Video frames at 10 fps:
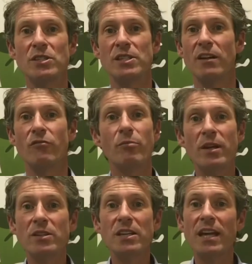itself,
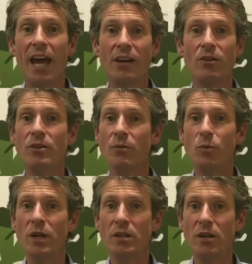because it cannot and
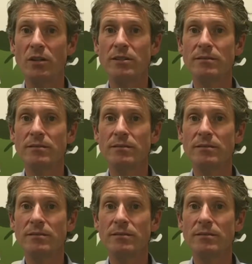will not.